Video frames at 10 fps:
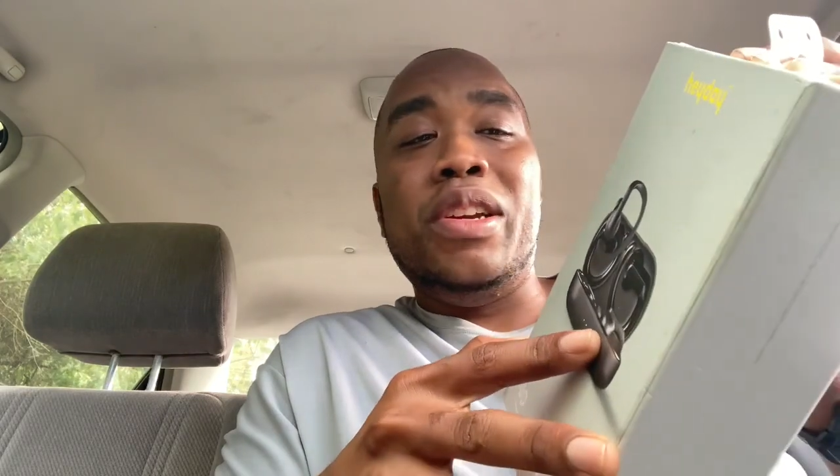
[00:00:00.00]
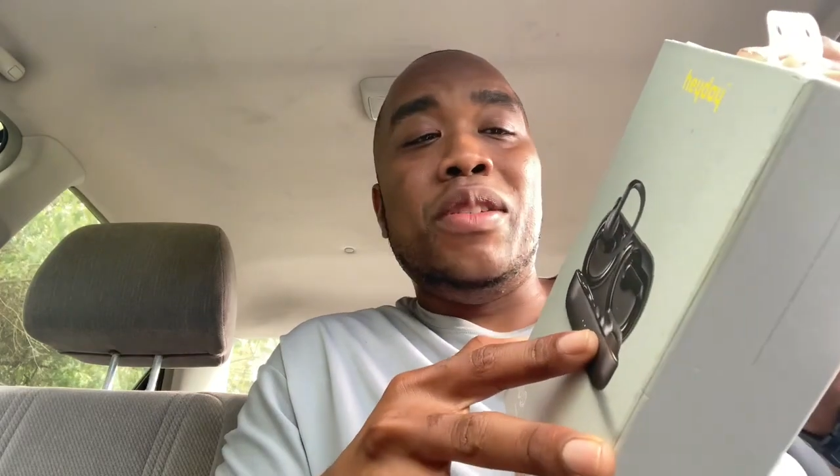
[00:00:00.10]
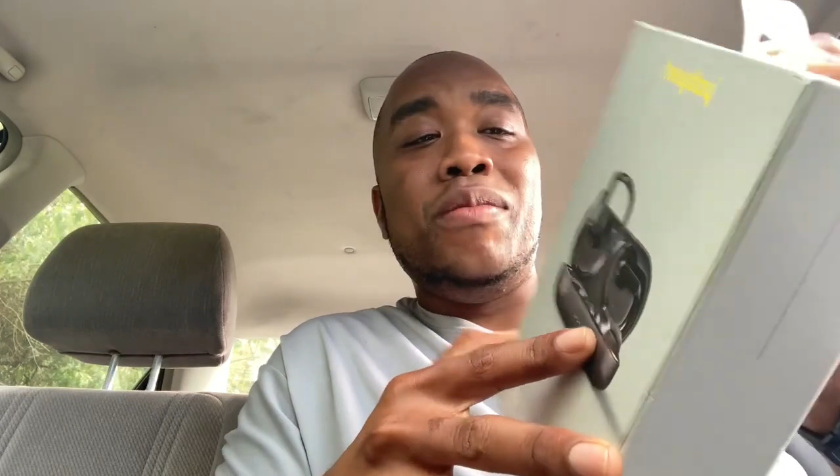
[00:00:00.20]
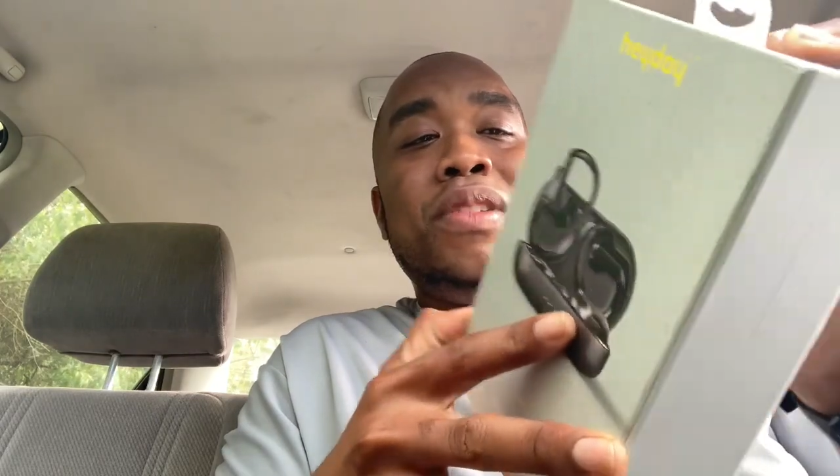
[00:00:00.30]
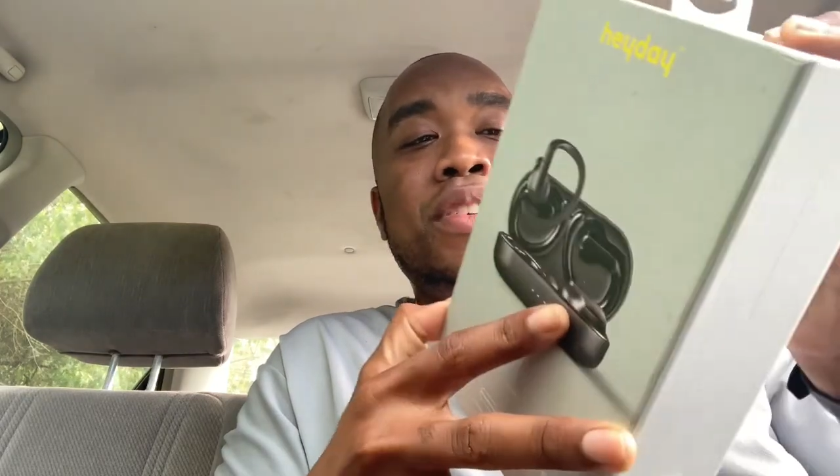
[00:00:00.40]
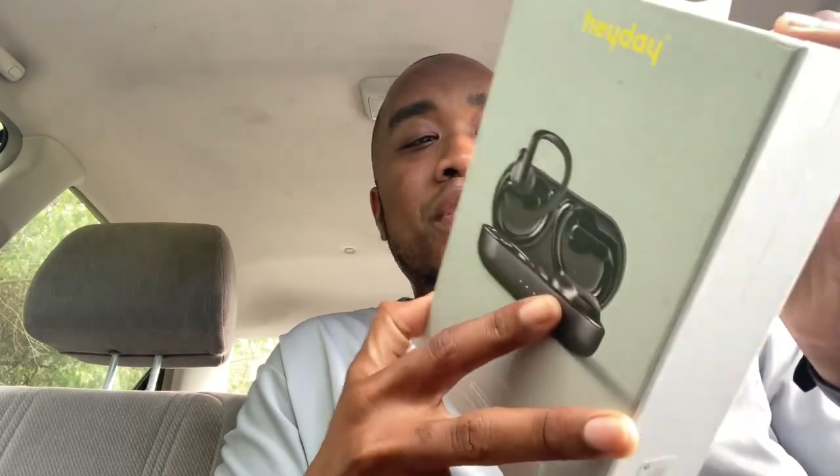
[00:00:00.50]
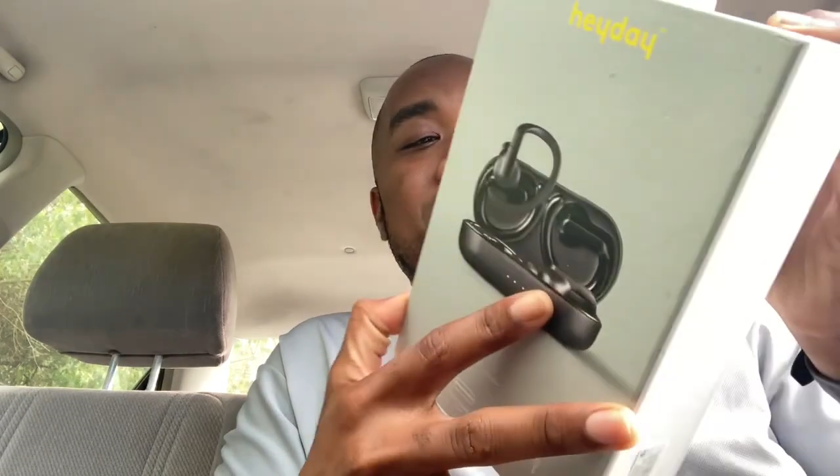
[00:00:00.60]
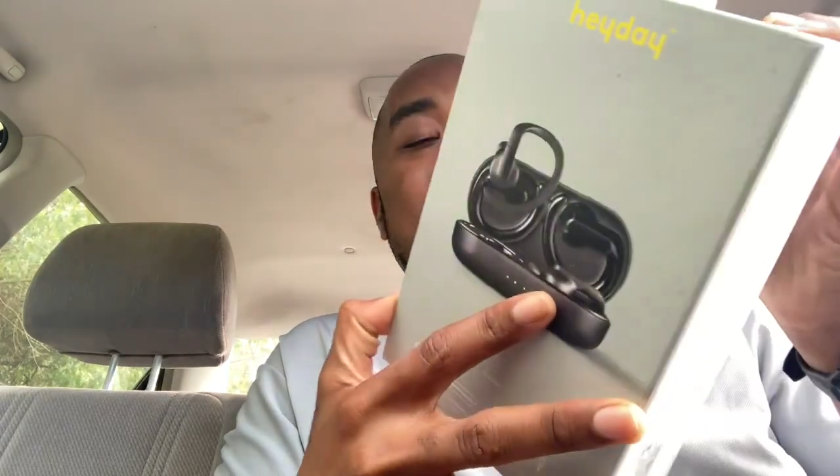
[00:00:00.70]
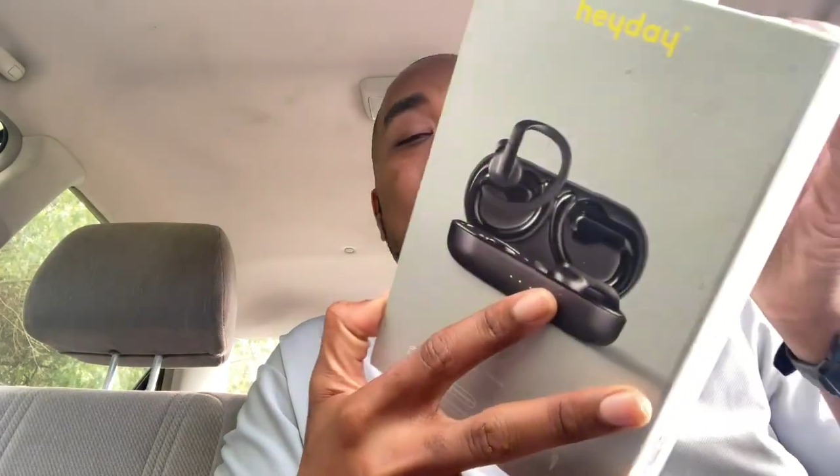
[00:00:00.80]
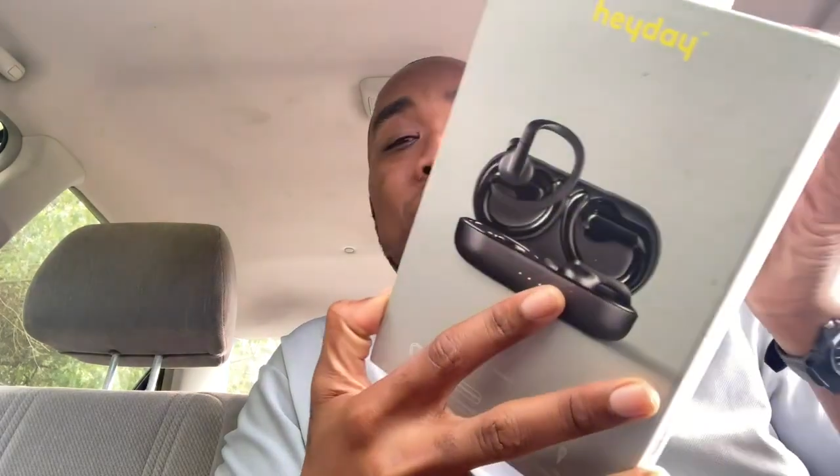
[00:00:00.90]

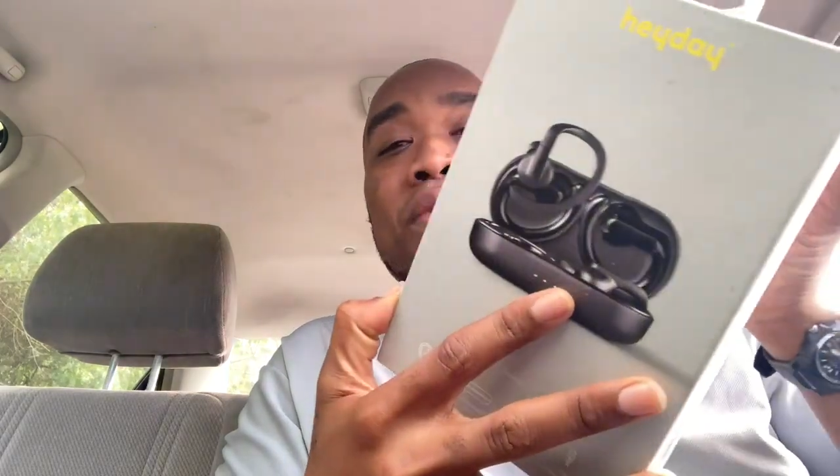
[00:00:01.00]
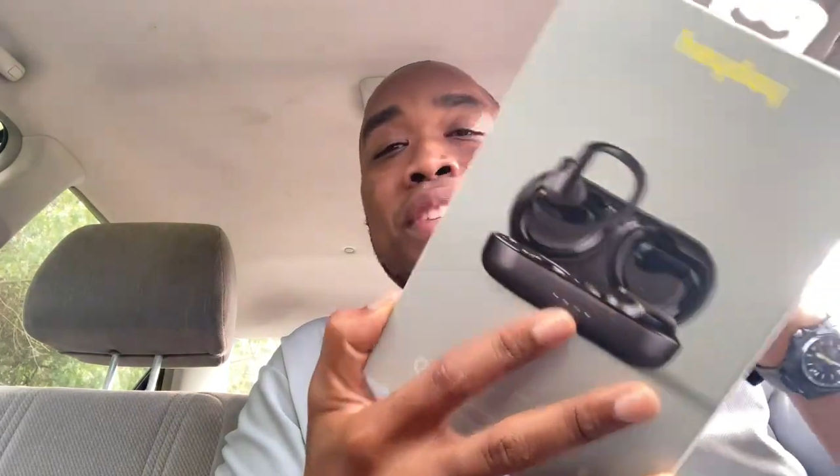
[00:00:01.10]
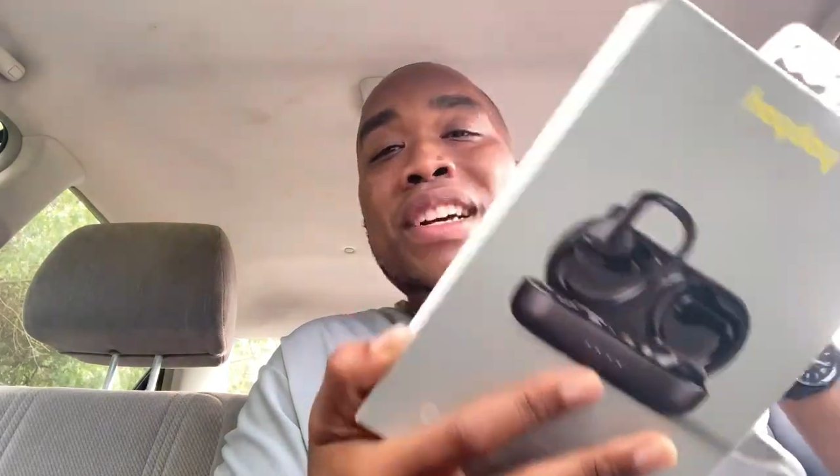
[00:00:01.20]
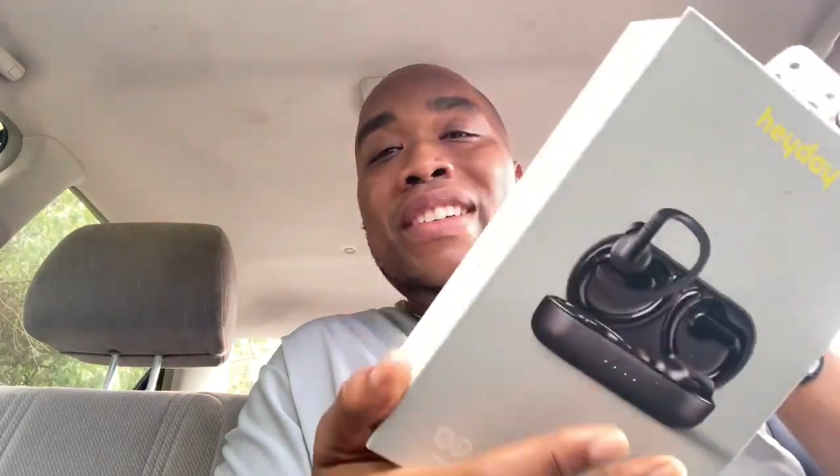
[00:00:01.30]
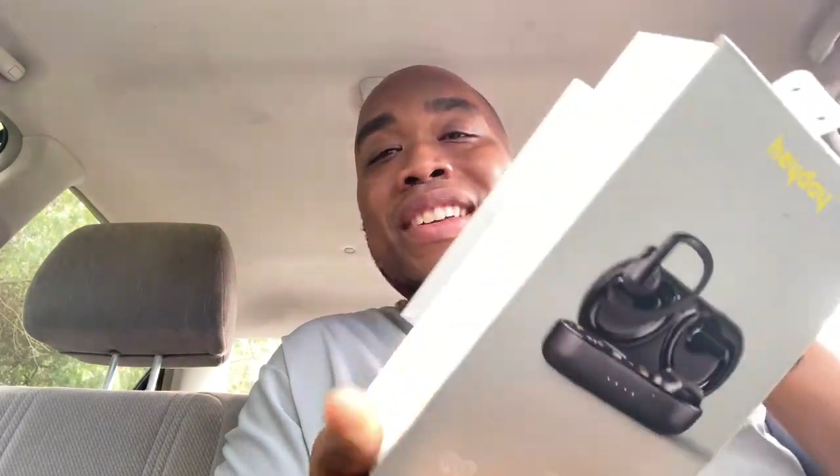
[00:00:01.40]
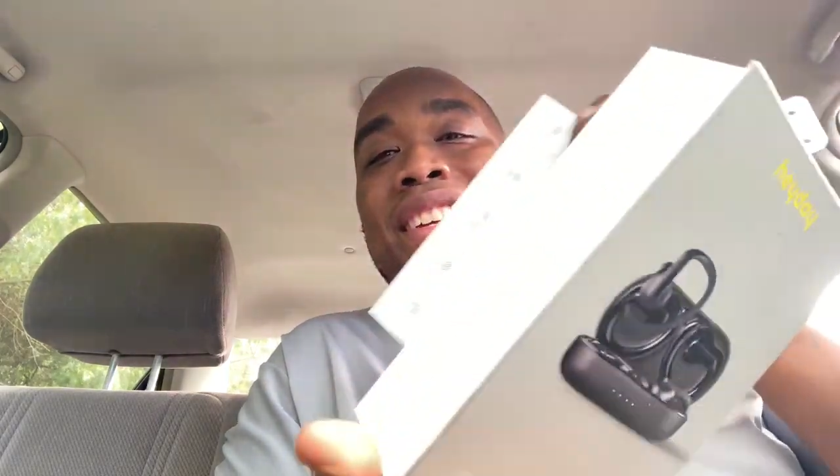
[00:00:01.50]
earbuds. You open it up,